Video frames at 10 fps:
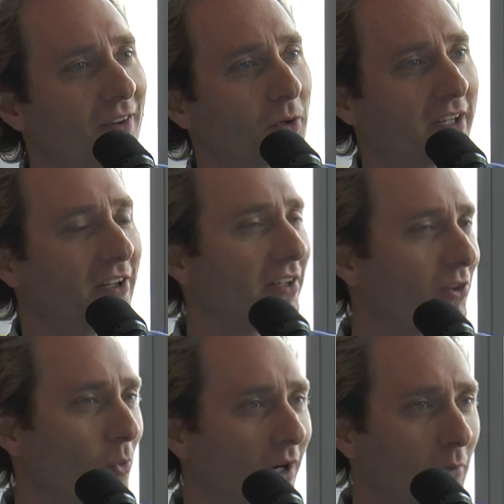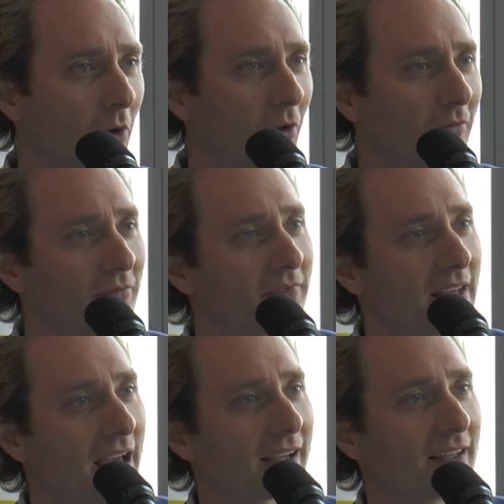We're here at the Wearable
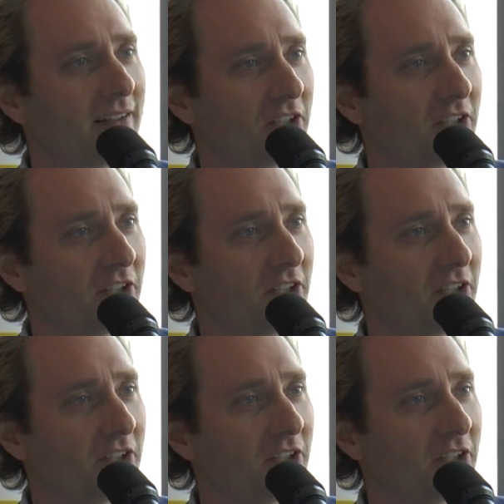Tech and